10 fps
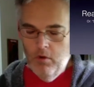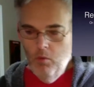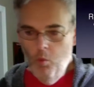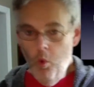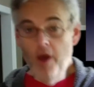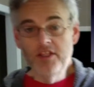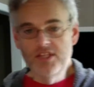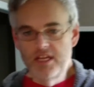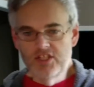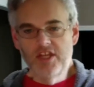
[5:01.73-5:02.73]
one
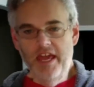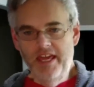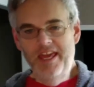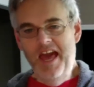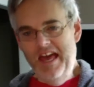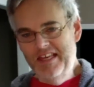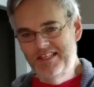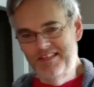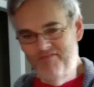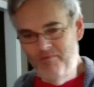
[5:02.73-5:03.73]
set of skanky
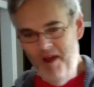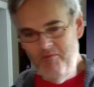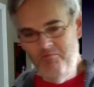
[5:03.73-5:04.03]
hacks from my